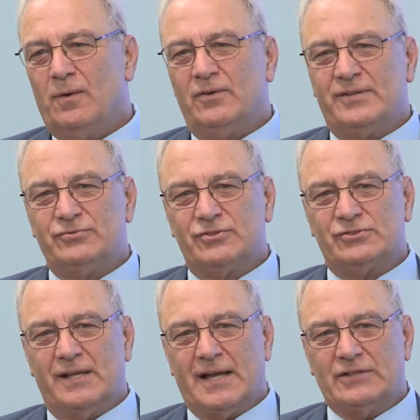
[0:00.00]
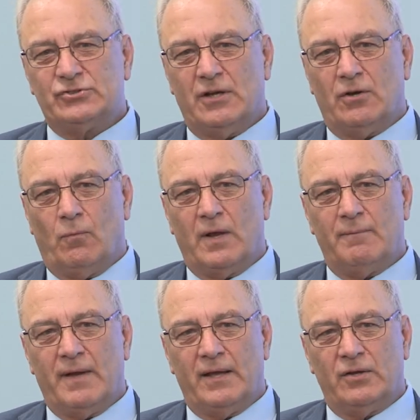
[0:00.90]
Well, it's interesting, actually. One of
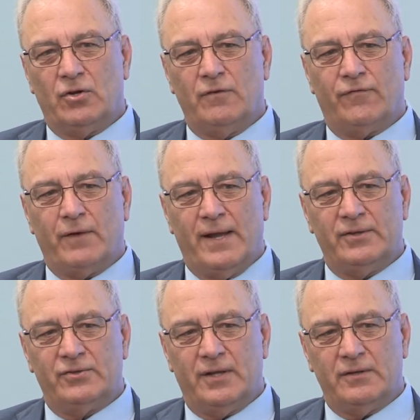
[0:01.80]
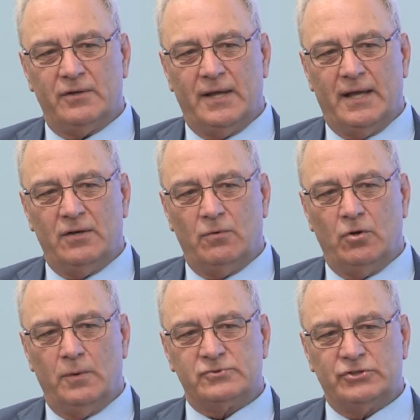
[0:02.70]
my good friends and
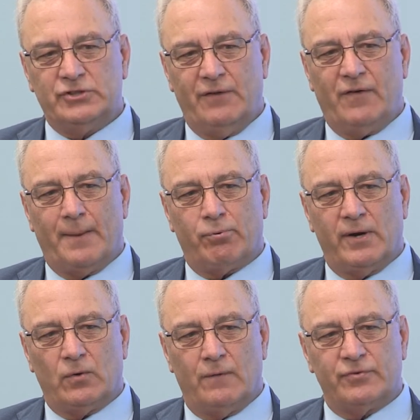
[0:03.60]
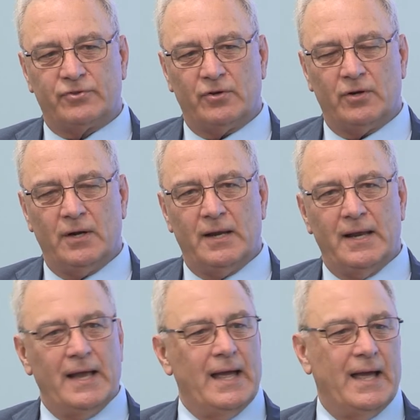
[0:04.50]
who was the chief operating officer
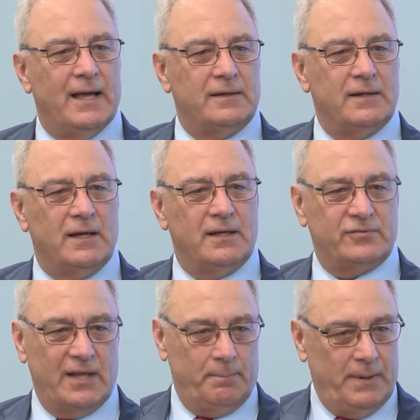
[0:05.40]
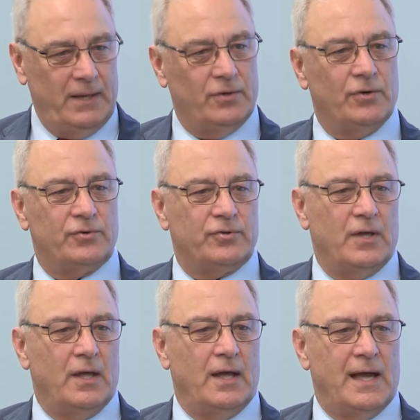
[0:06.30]
at St. Peter's
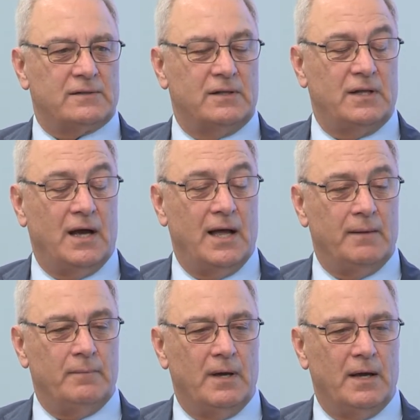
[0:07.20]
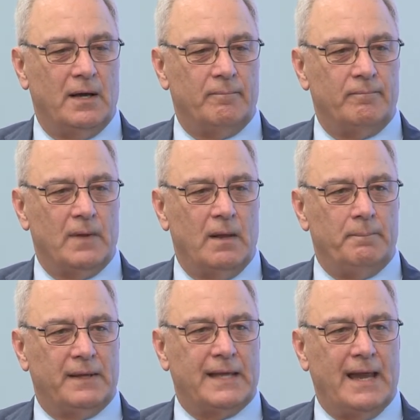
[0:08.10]
at the time
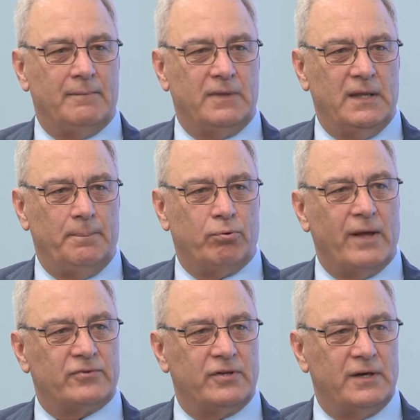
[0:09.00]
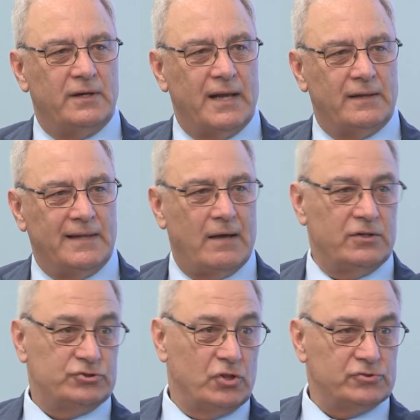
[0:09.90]
became the president down
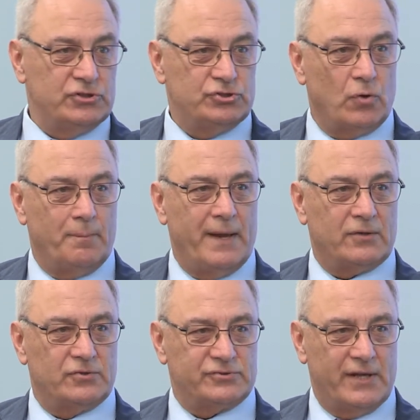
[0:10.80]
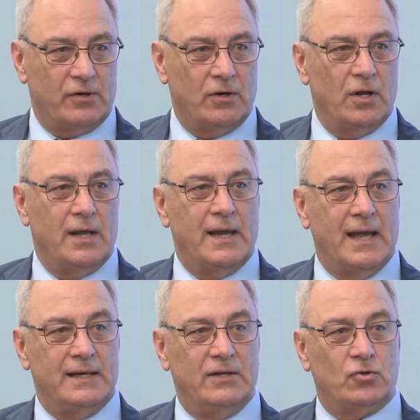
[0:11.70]
at Jersey Shore Medical Center,
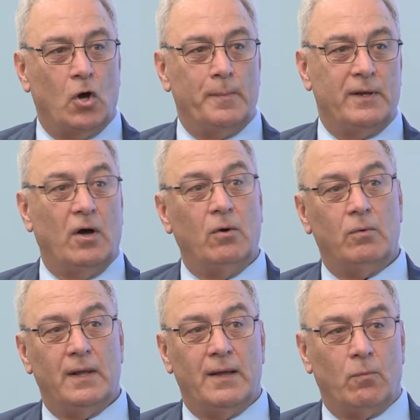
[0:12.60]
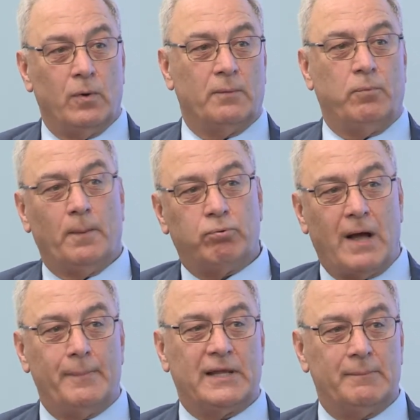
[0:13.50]
and he told me, oh, we're
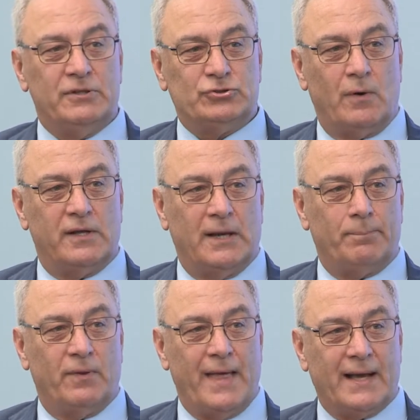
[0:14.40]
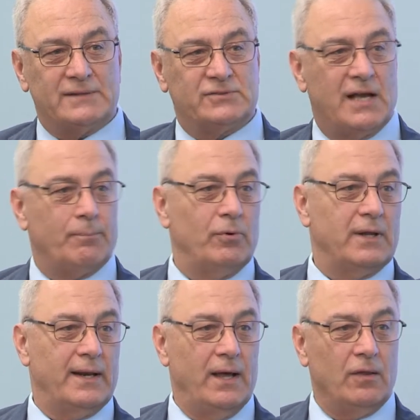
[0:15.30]
probably going to be joining up with Hackensack
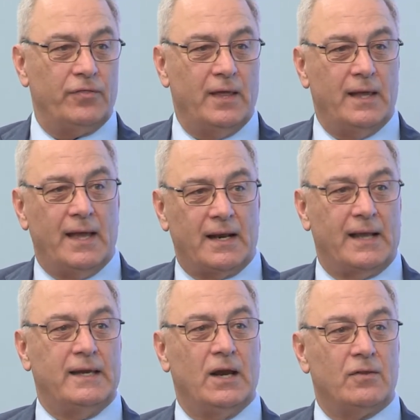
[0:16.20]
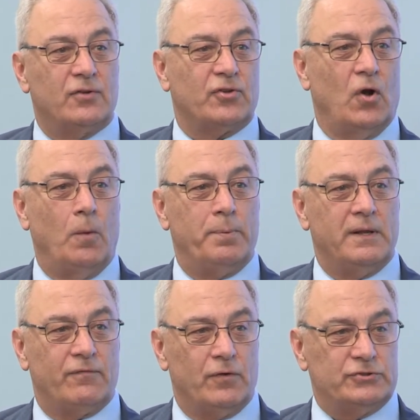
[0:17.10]
Meridian Health, and I hear there's an
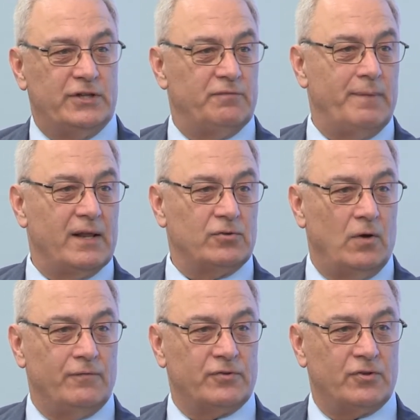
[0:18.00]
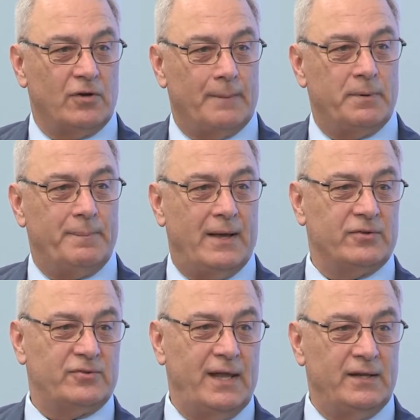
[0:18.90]
opening for a chief medical officer up at
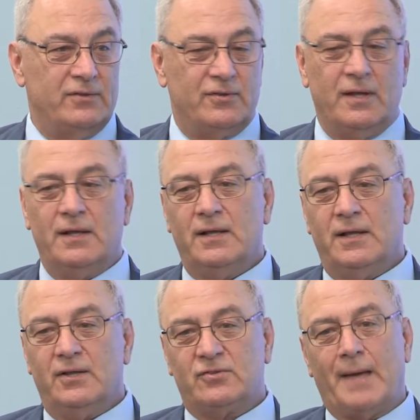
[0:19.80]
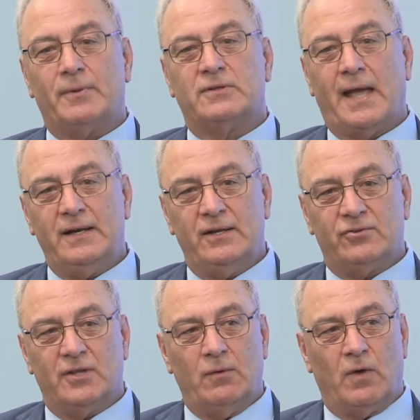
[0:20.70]
Palisades.
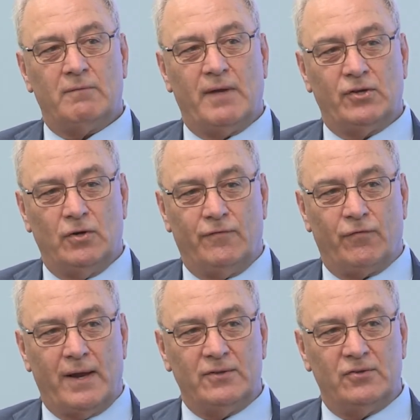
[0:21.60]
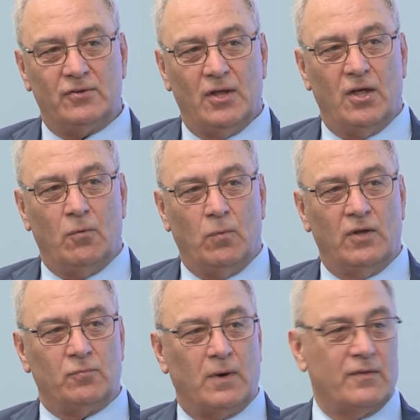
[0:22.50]
Simultaneously, one of my good friends
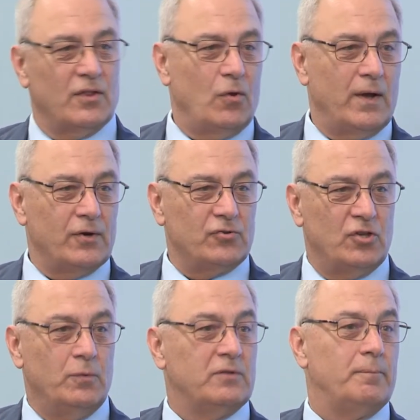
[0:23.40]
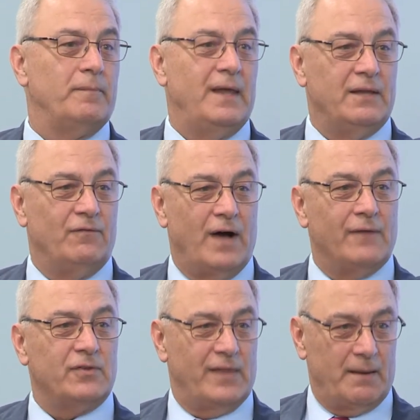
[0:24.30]
was one of the lawyers who was
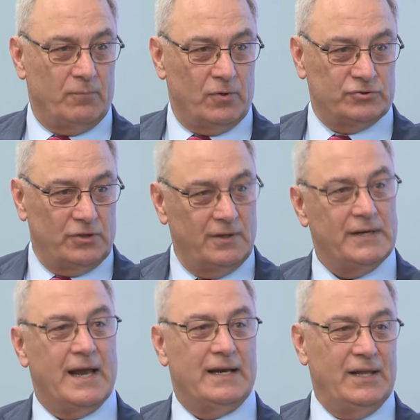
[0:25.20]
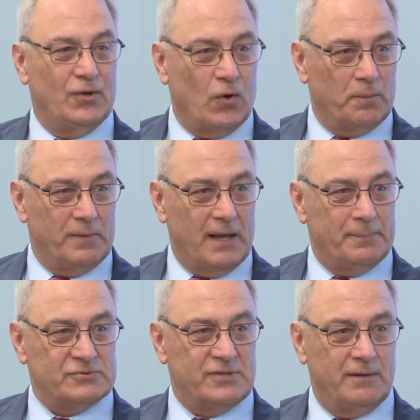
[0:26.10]
involved in that merger, and he called me up
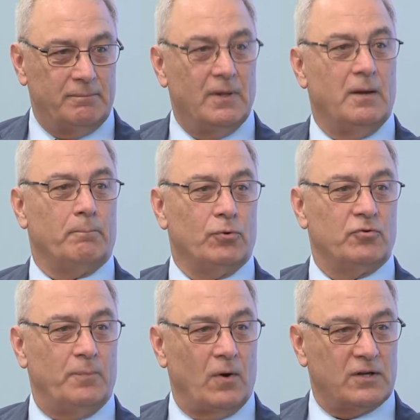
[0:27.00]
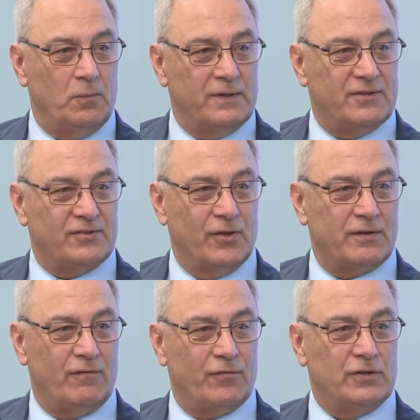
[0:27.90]
and said, Bruce Markowitz is
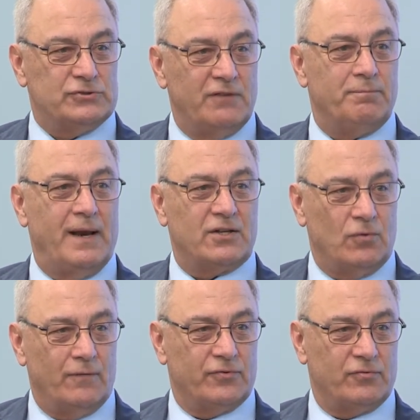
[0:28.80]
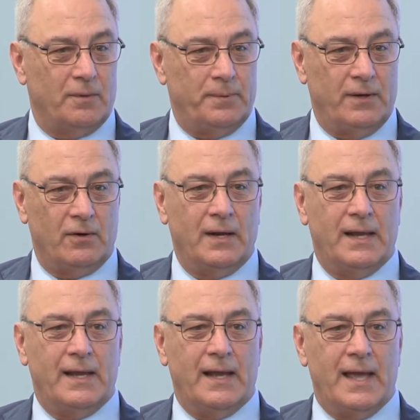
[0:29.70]
looking for a chief medical officer up here.
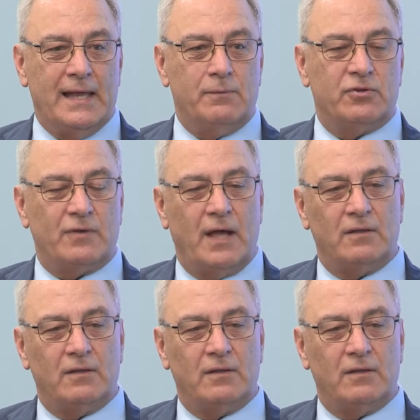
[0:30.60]
And it was